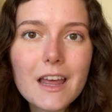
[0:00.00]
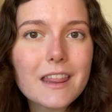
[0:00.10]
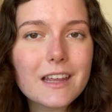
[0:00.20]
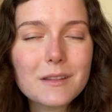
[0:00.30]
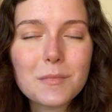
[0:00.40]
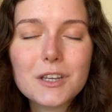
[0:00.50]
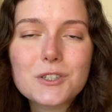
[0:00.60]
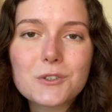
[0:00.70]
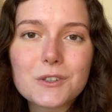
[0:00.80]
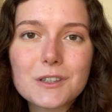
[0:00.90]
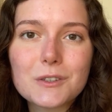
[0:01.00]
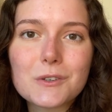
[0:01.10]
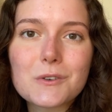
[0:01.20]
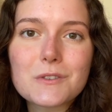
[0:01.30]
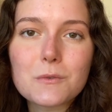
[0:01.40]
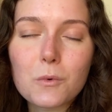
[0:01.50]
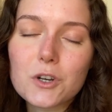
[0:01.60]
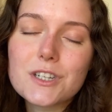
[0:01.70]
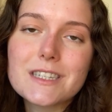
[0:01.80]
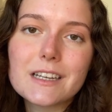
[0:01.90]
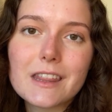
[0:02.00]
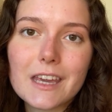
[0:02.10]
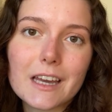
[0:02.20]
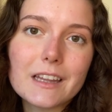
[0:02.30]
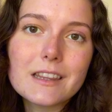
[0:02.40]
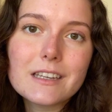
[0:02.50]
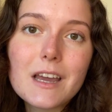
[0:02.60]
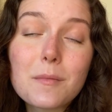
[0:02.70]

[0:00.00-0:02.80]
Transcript: then make sure to watch till the end,